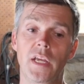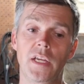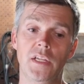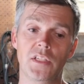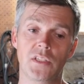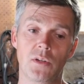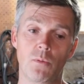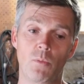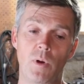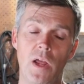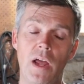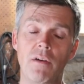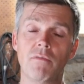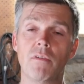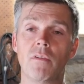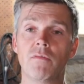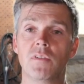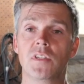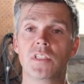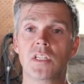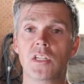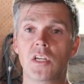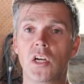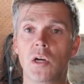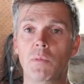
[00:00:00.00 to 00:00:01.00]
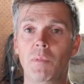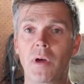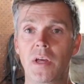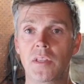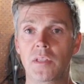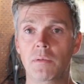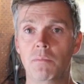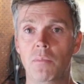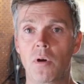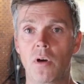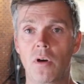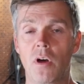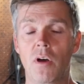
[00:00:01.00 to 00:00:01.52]
is we have obviously come out
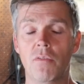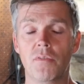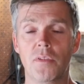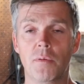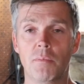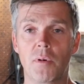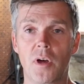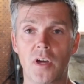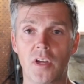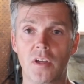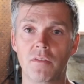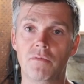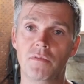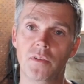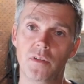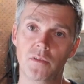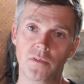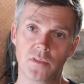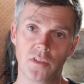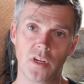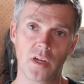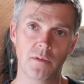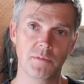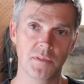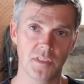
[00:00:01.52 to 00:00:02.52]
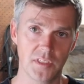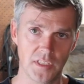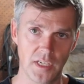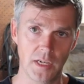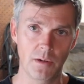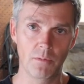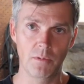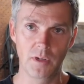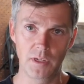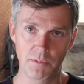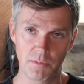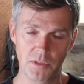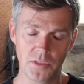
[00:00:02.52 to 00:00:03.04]
off the bike a few times. I say
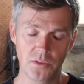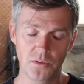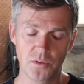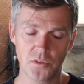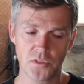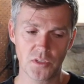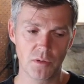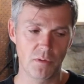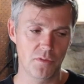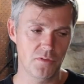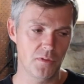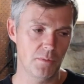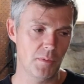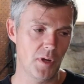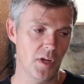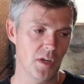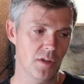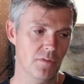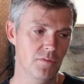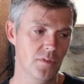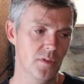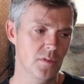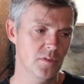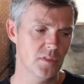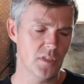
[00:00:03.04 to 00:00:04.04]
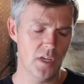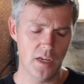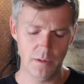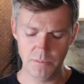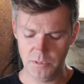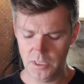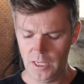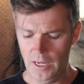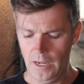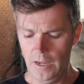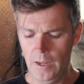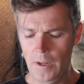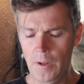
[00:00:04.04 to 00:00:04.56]
my daughter's come off the bike a few times.
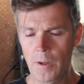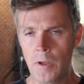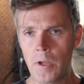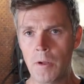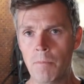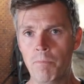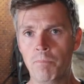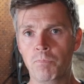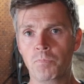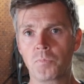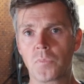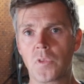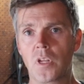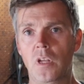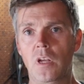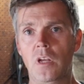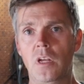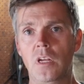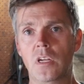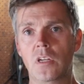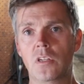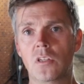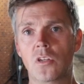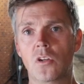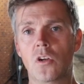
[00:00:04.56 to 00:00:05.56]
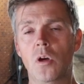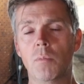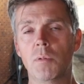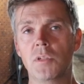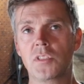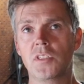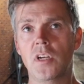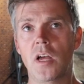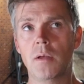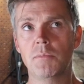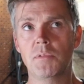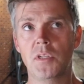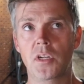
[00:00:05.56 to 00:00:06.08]
A couple of
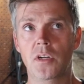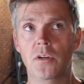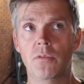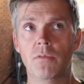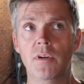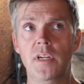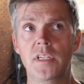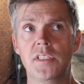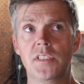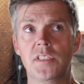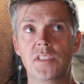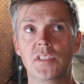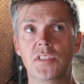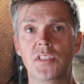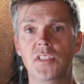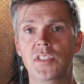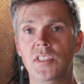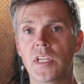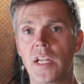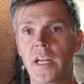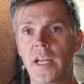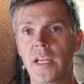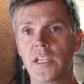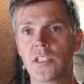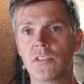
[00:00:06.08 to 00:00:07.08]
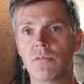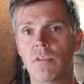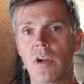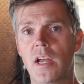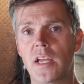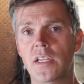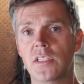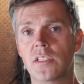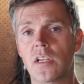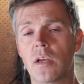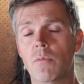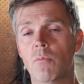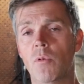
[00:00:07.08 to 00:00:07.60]
times on her wrists, she's had
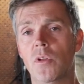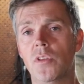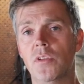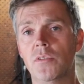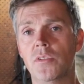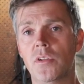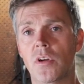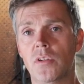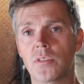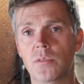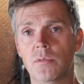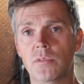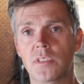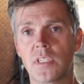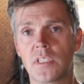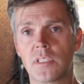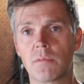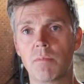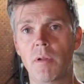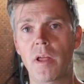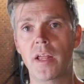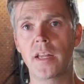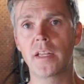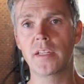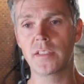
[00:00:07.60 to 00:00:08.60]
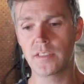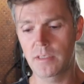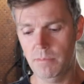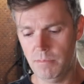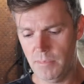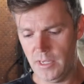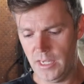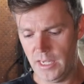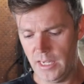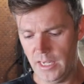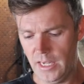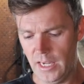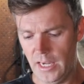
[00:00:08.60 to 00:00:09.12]
x-rays, and what the doctor was explaining to
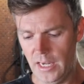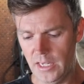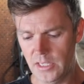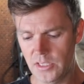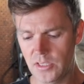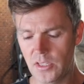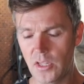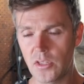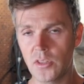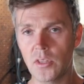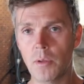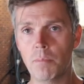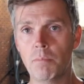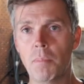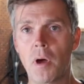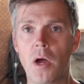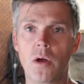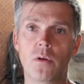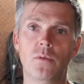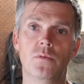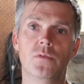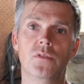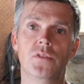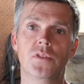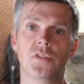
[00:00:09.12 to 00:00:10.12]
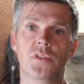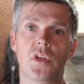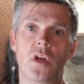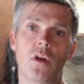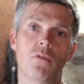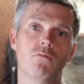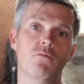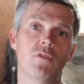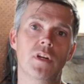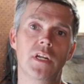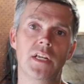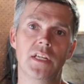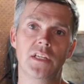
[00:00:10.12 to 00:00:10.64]
me is that the bones are
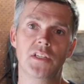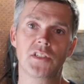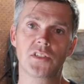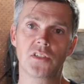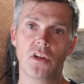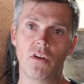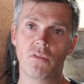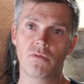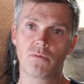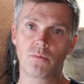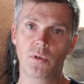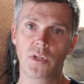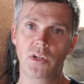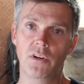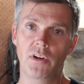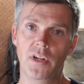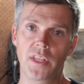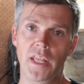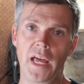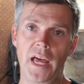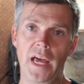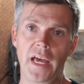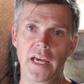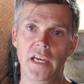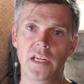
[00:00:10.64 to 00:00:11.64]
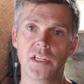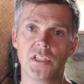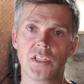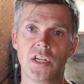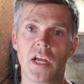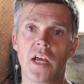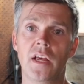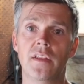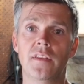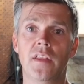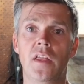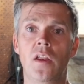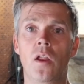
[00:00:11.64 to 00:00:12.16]
really soft when you're at that age.
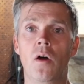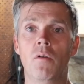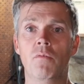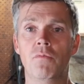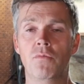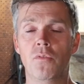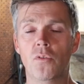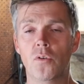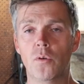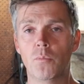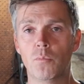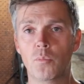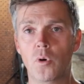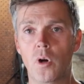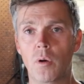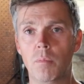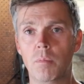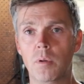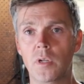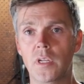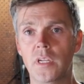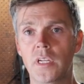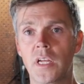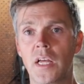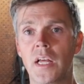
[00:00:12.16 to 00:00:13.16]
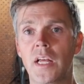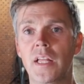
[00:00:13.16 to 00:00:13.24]
They're not formed properly,